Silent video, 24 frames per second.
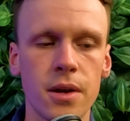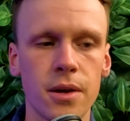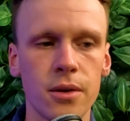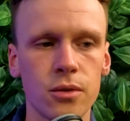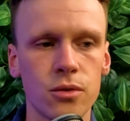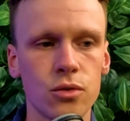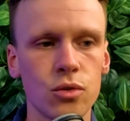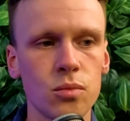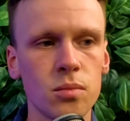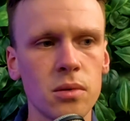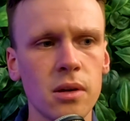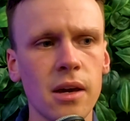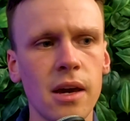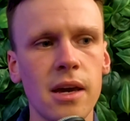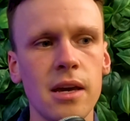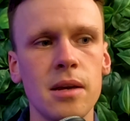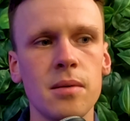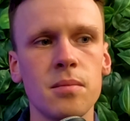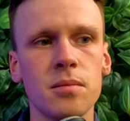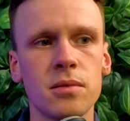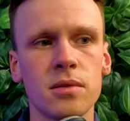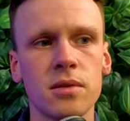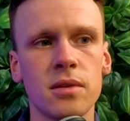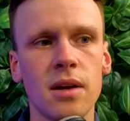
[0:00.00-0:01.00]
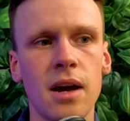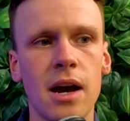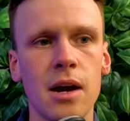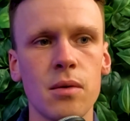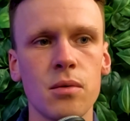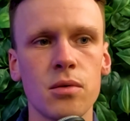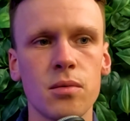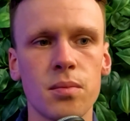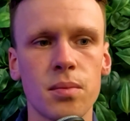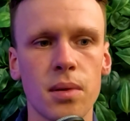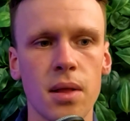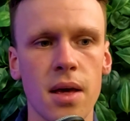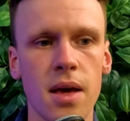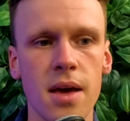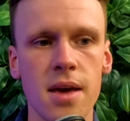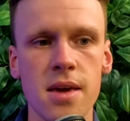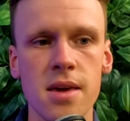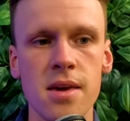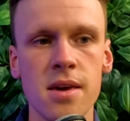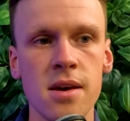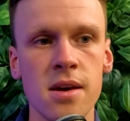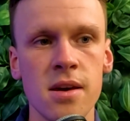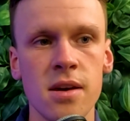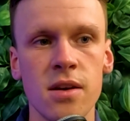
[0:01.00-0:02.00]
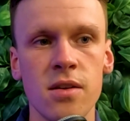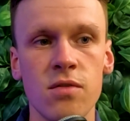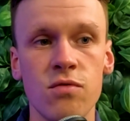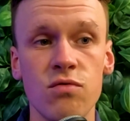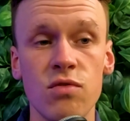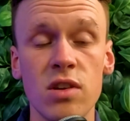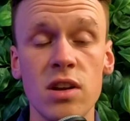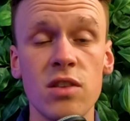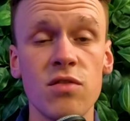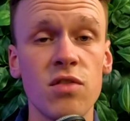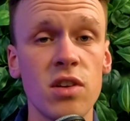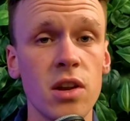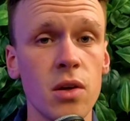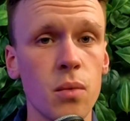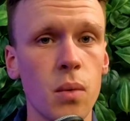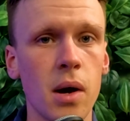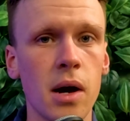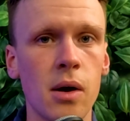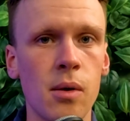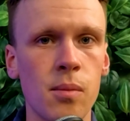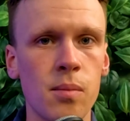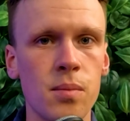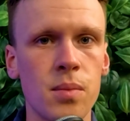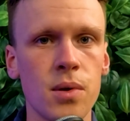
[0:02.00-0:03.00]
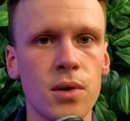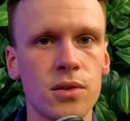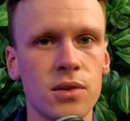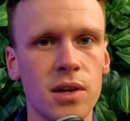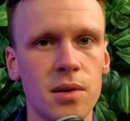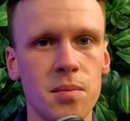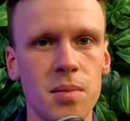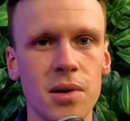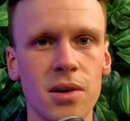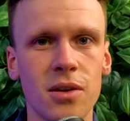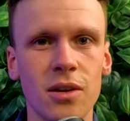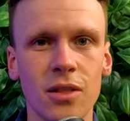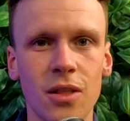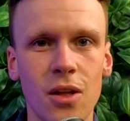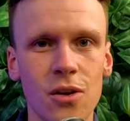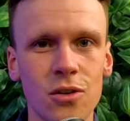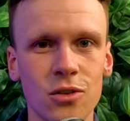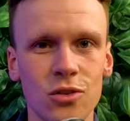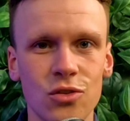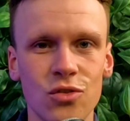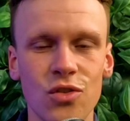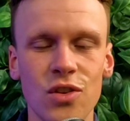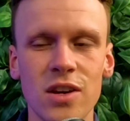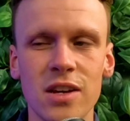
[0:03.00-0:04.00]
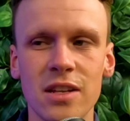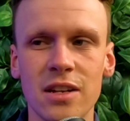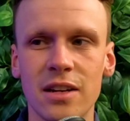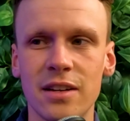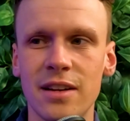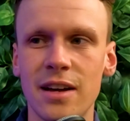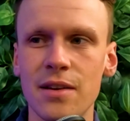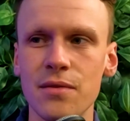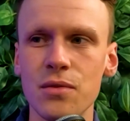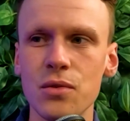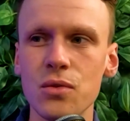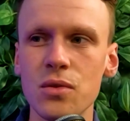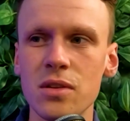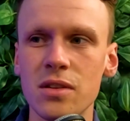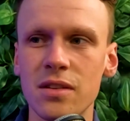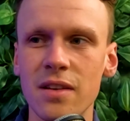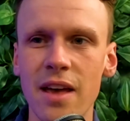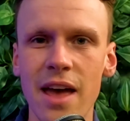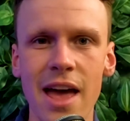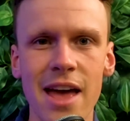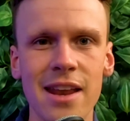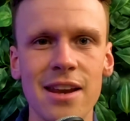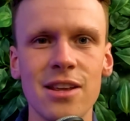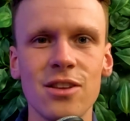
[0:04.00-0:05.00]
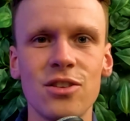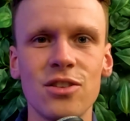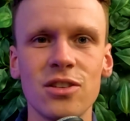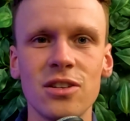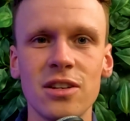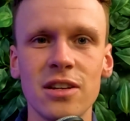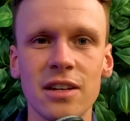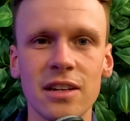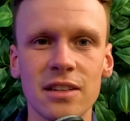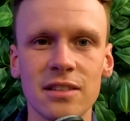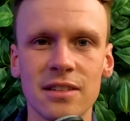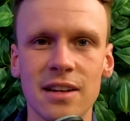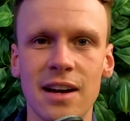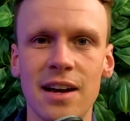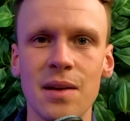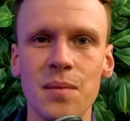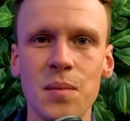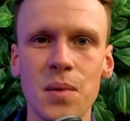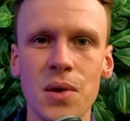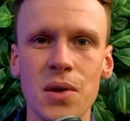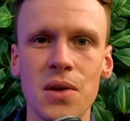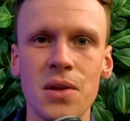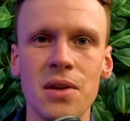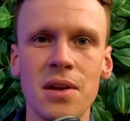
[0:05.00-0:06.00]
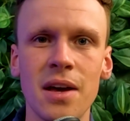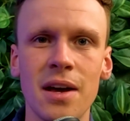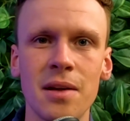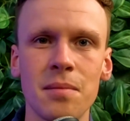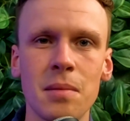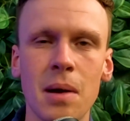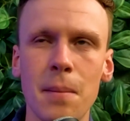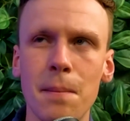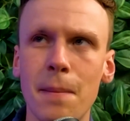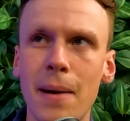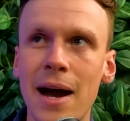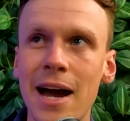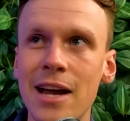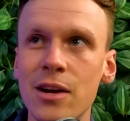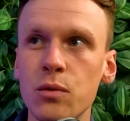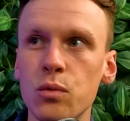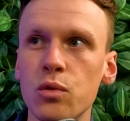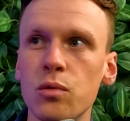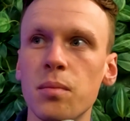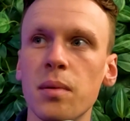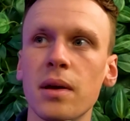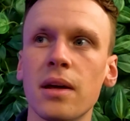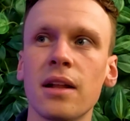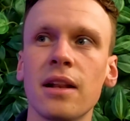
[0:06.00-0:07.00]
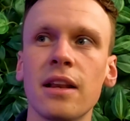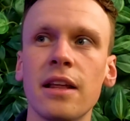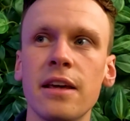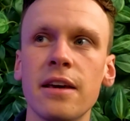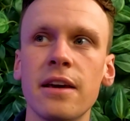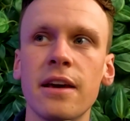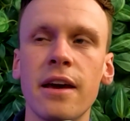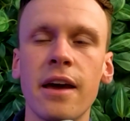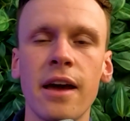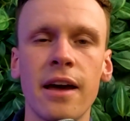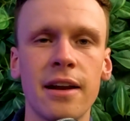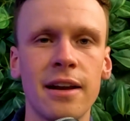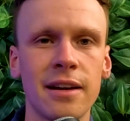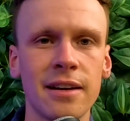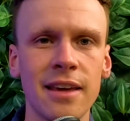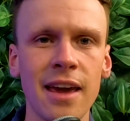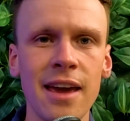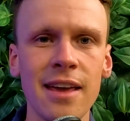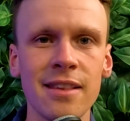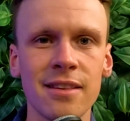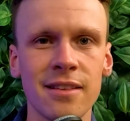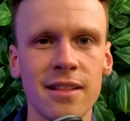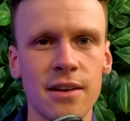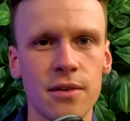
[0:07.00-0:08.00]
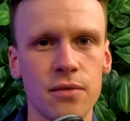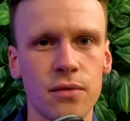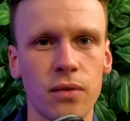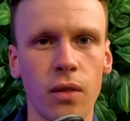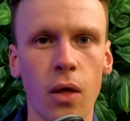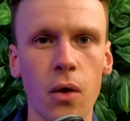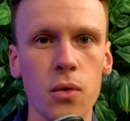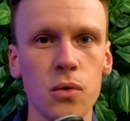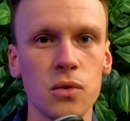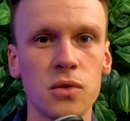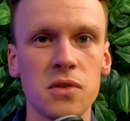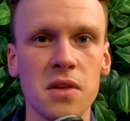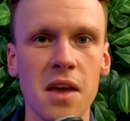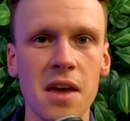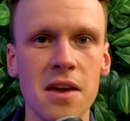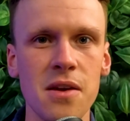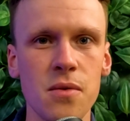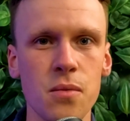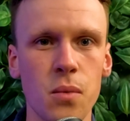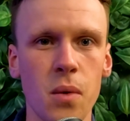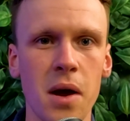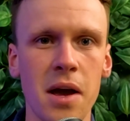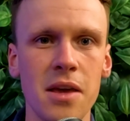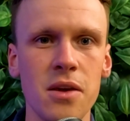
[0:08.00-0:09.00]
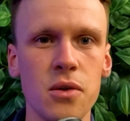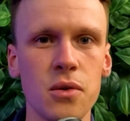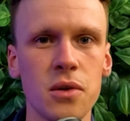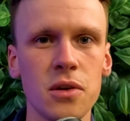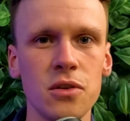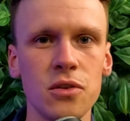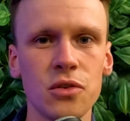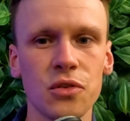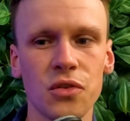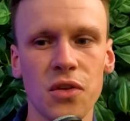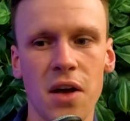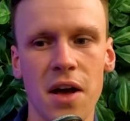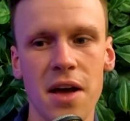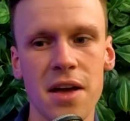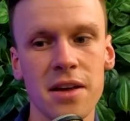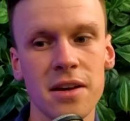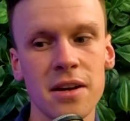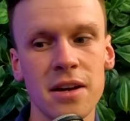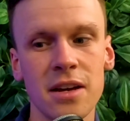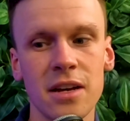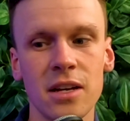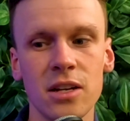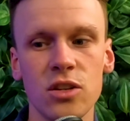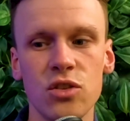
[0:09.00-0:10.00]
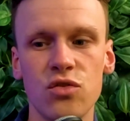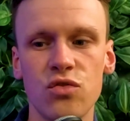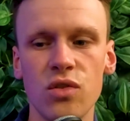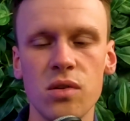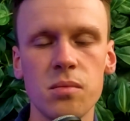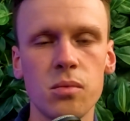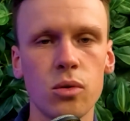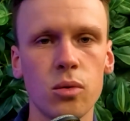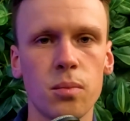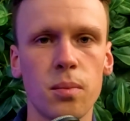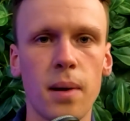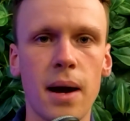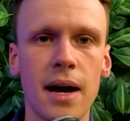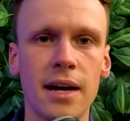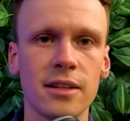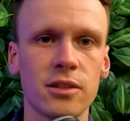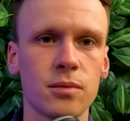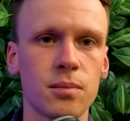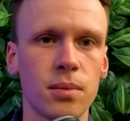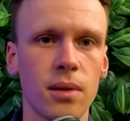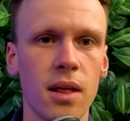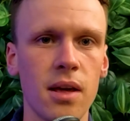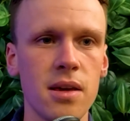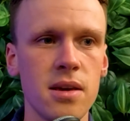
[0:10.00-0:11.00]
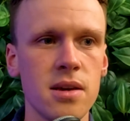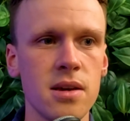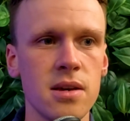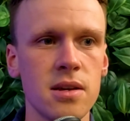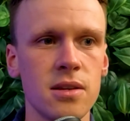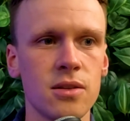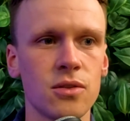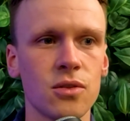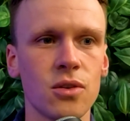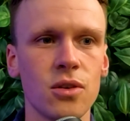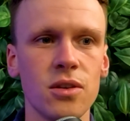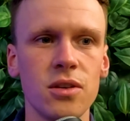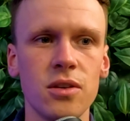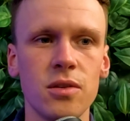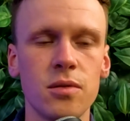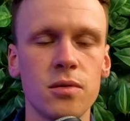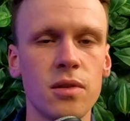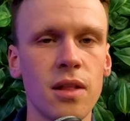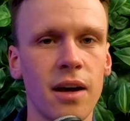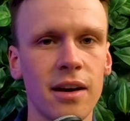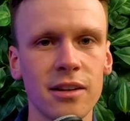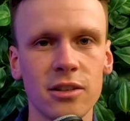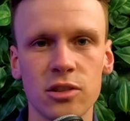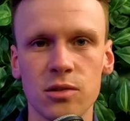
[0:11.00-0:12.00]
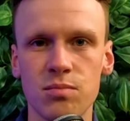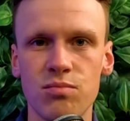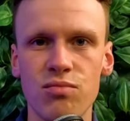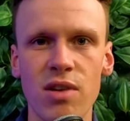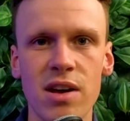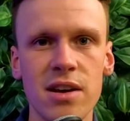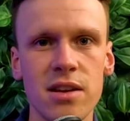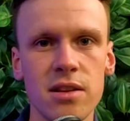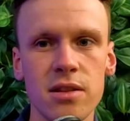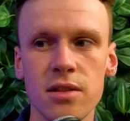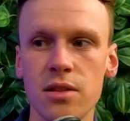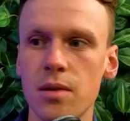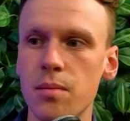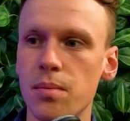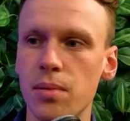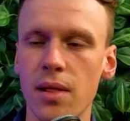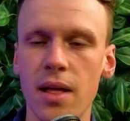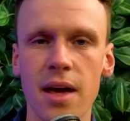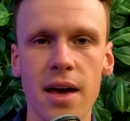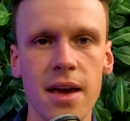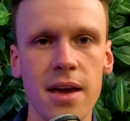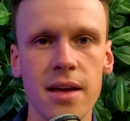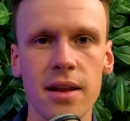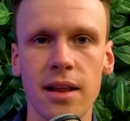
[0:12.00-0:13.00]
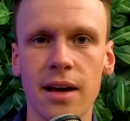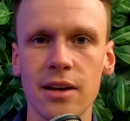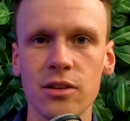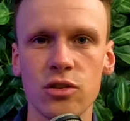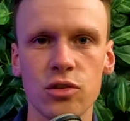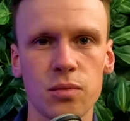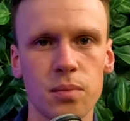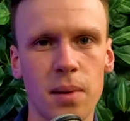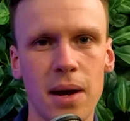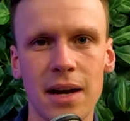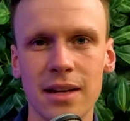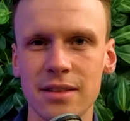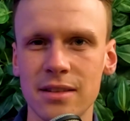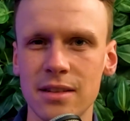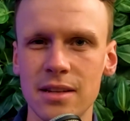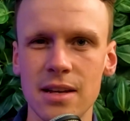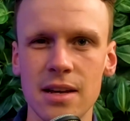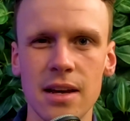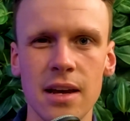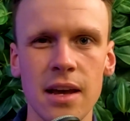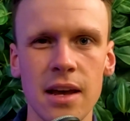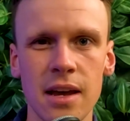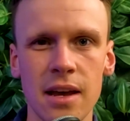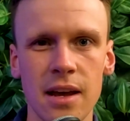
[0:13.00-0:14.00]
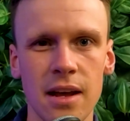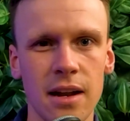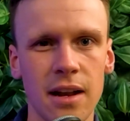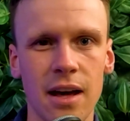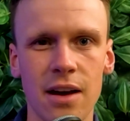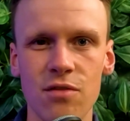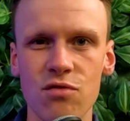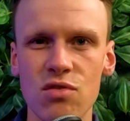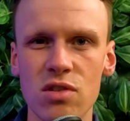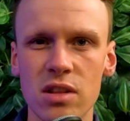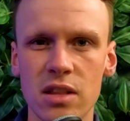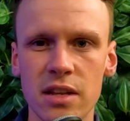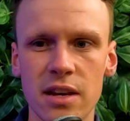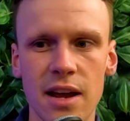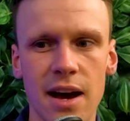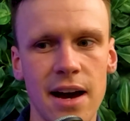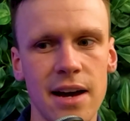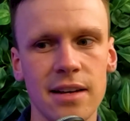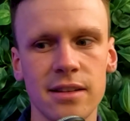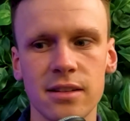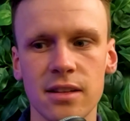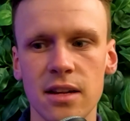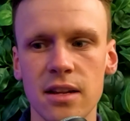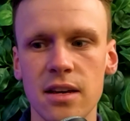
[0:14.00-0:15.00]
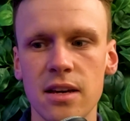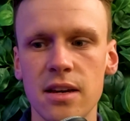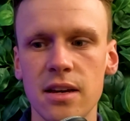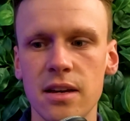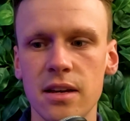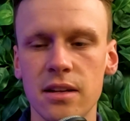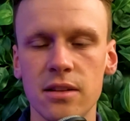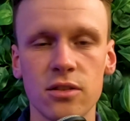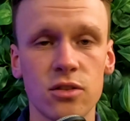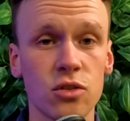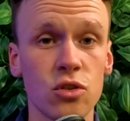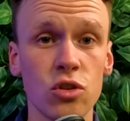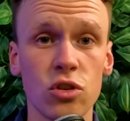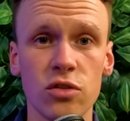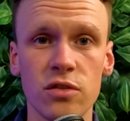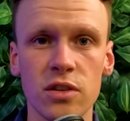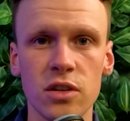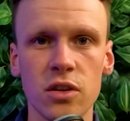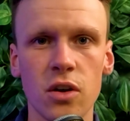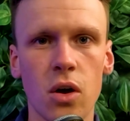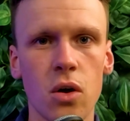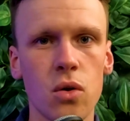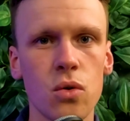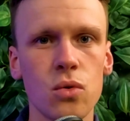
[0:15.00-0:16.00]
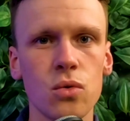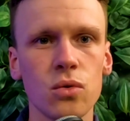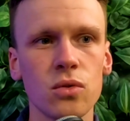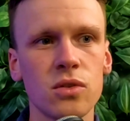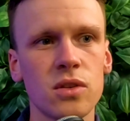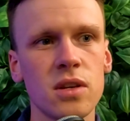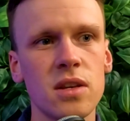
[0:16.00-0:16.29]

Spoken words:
Some games I would play really well because I'd be on a long streak and I'd have all this energy, excitement, and my mind would be clear, and I'd get into that flow state where you can just like dribble past players, or you'd like spreading the play and like just passing it like really nicely and scoring goals.